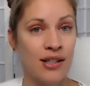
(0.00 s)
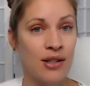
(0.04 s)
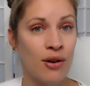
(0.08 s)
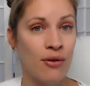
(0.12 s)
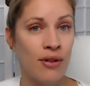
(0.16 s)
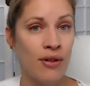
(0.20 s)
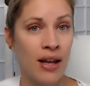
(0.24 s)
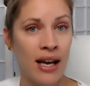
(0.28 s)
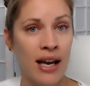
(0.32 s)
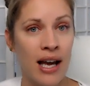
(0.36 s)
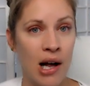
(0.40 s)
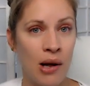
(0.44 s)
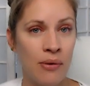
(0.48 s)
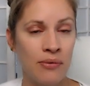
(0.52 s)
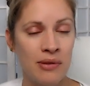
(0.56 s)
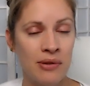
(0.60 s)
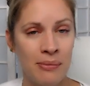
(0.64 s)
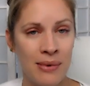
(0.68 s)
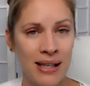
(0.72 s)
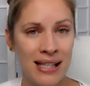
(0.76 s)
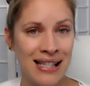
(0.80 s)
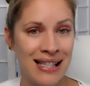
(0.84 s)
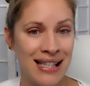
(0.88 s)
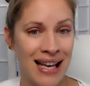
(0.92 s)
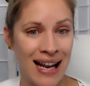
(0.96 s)
So they
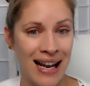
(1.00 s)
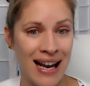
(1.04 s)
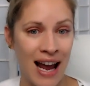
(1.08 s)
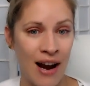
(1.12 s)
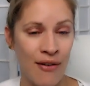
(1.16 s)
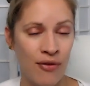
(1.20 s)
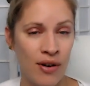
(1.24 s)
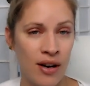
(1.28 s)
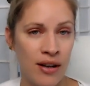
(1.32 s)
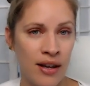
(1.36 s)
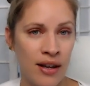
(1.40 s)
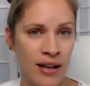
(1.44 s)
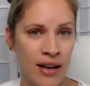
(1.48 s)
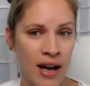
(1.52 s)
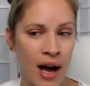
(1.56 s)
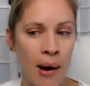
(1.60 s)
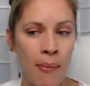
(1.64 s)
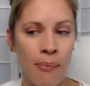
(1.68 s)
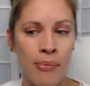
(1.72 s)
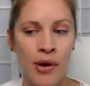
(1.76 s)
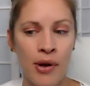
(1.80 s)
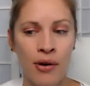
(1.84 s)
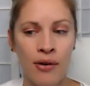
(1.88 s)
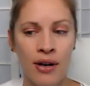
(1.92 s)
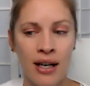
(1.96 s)
helped me set everything
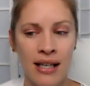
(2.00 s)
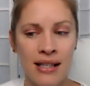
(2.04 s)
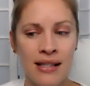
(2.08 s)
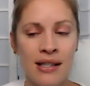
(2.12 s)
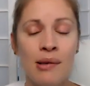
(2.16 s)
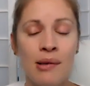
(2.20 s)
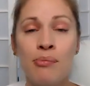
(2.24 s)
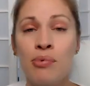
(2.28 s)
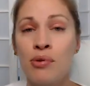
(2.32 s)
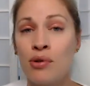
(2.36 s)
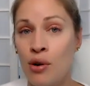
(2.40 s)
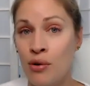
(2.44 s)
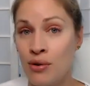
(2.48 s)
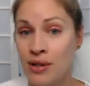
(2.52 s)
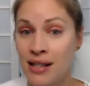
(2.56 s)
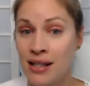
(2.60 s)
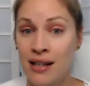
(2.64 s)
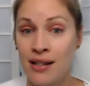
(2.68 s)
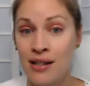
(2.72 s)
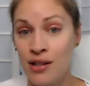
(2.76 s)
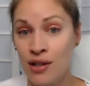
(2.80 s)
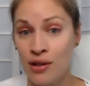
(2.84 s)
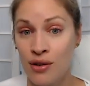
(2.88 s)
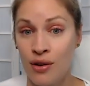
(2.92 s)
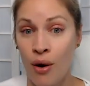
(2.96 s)
up. There is a
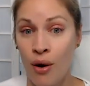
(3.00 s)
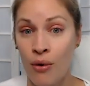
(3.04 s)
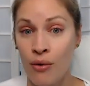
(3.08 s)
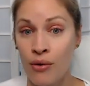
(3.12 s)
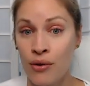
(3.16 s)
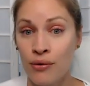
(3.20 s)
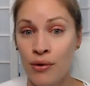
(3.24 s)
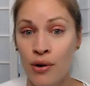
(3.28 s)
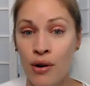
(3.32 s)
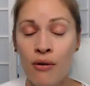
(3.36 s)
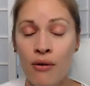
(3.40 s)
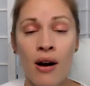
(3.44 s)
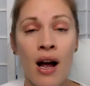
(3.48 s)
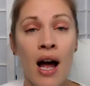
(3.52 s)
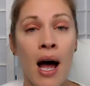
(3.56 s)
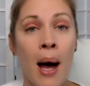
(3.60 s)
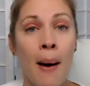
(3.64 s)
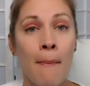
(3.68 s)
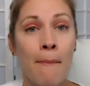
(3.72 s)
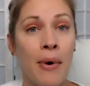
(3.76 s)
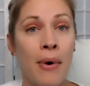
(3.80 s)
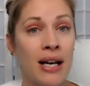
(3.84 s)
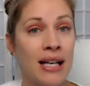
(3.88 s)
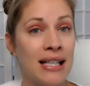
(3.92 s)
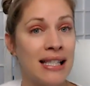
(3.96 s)
process to go through,
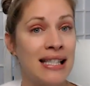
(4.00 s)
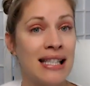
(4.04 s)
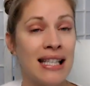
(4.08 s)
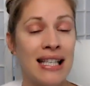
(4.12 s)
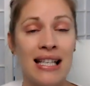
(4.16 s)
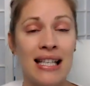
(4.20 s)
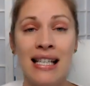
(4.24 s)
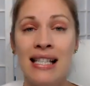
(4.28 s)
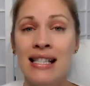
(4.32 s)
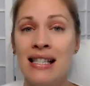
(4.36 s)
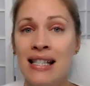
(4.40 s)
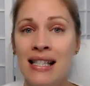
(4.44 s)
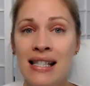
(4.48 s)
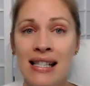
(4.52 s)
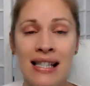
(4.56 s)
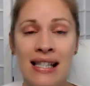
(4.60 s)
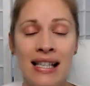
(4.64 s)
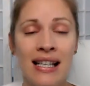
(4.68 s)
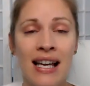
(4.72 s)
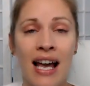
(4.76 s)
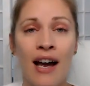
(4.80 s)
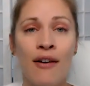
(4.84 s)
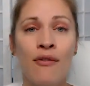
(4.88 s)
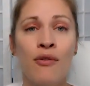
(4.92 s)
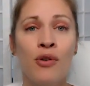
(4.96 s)
but it's the easiest
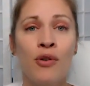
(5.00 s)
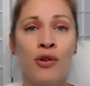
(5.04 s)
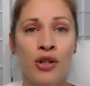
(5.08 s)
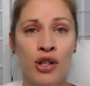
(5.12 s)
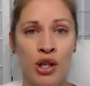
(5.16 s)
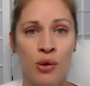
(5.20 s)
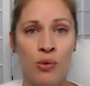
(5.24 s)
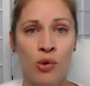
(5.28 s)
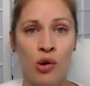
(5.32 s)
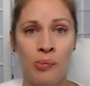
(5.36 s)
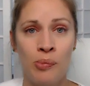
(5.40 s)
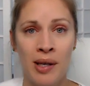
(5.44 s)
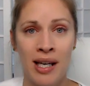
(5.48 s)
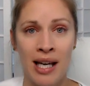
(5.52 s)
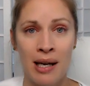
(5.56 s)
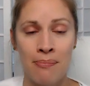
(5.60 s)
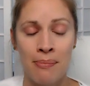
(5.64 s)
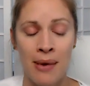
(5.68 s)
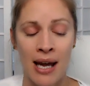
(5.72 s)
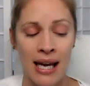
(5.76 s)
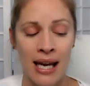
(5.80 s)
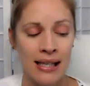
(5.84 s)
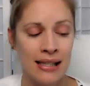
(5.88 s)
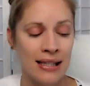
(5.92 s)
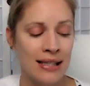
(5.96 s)
thing ever. You will be
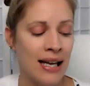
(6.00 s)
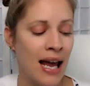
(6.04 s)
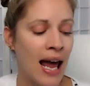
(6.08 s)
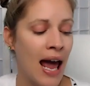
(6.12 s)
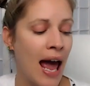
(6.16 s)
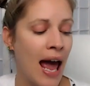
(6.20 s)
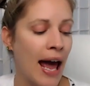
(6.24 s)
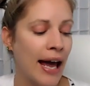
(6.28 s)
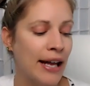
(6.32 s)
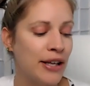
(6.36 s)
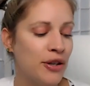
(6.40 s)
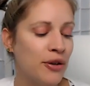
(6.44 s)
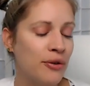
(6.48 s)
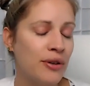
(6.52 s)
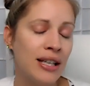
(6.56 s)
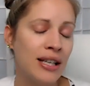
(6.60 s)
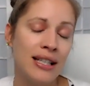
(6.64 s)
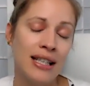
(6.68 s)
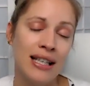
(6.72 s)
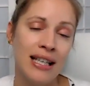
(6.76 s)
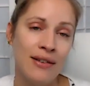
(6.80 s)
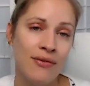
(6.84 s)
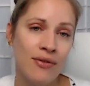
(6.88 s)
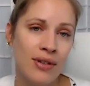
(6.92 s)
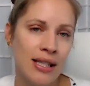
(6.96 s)
amazed. And you
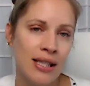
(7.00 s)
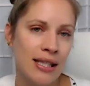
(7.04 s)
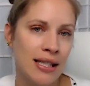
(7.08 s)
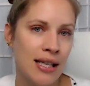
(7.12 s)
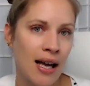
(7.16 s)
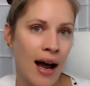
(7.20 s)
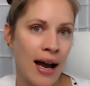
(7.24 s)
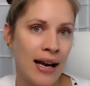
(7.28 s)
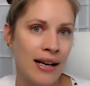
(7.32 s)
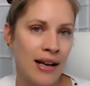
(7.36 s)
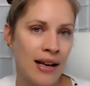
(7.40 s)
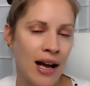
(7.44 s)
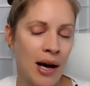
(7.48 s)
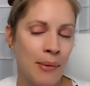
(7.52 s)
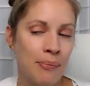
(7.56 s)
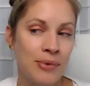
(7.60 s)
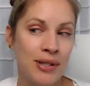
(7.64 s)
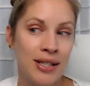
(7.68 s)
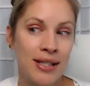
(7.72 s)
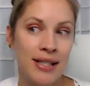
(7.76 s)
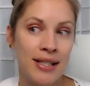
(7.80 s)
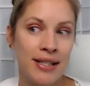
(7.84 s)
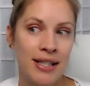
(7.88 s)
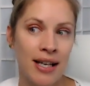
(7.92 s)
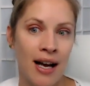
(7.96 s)
can even sign
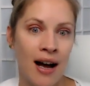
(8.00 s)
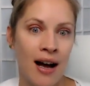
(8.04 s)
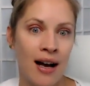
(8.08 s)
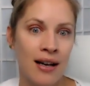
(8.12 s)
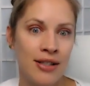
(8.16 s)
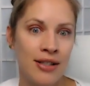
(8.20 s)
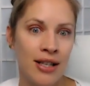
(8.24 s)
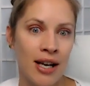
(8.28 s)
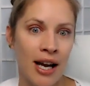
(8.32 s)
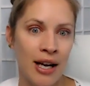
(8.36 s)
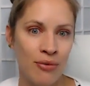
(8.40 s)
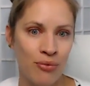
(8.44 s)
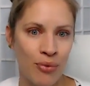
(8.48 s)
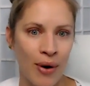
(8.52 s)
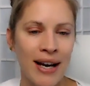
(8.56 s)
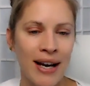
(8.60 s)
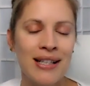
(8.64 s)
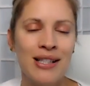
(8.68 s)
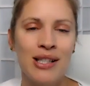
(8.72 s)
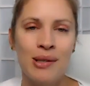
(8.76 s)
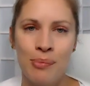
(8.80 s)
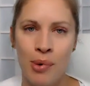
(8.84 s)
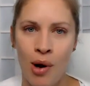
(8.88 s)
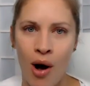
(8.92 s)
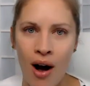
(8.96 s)
up uh,
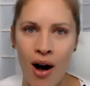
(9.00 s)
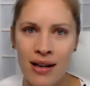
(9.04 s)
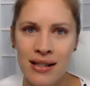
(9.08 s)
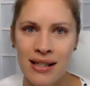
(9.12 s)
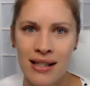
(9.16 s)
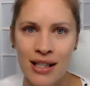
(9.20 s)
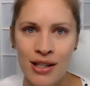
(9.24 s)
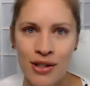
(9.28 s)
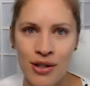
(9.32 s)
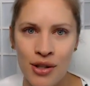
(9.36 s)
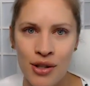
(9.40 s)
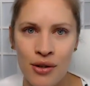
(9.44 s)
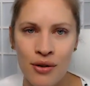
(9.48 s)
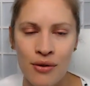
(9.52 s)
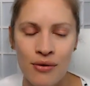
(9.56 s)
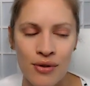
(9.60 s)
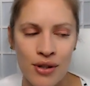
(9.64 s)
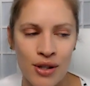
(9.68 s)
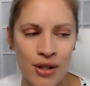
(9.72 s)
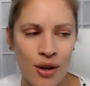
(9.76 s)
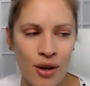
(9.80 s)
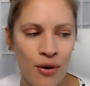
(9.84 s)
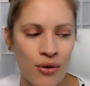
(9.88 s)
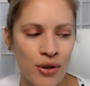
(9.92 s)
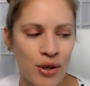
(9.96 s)
direct deposit too.
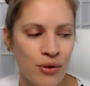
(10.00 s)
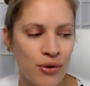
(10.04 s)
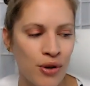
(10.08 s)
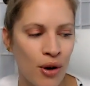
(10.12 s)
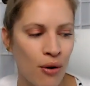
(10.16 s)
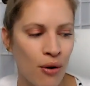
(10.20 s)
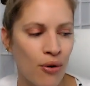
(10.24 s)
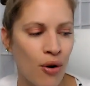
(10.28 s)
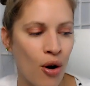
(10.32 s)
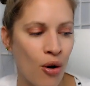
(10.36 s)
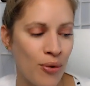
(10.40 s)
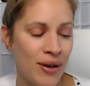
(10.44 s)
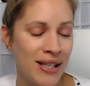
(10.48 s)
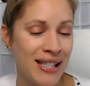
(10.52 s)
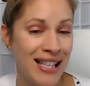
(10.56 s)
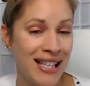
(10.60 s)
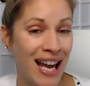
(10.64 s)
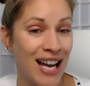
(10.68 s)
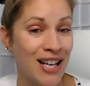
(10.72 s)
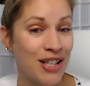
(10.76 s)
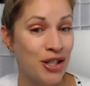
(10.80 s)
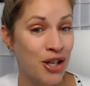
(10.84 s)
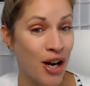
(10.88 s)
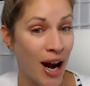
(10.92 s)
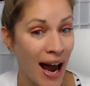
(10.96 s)
So you don't always
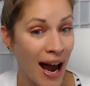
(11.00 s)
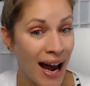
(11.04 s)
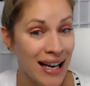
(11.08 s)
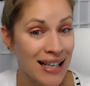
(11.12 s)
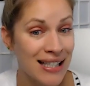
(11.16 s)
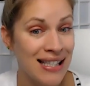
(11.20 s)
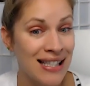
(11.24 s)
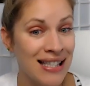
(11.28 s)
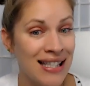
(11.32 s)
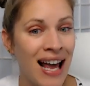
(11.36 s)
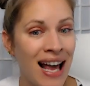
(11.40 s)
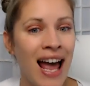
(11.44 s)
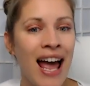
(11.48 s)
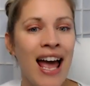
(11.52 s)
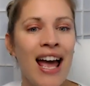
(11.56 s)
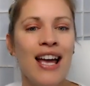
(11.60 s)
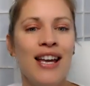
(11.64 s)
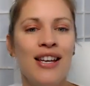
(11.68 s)
get checks.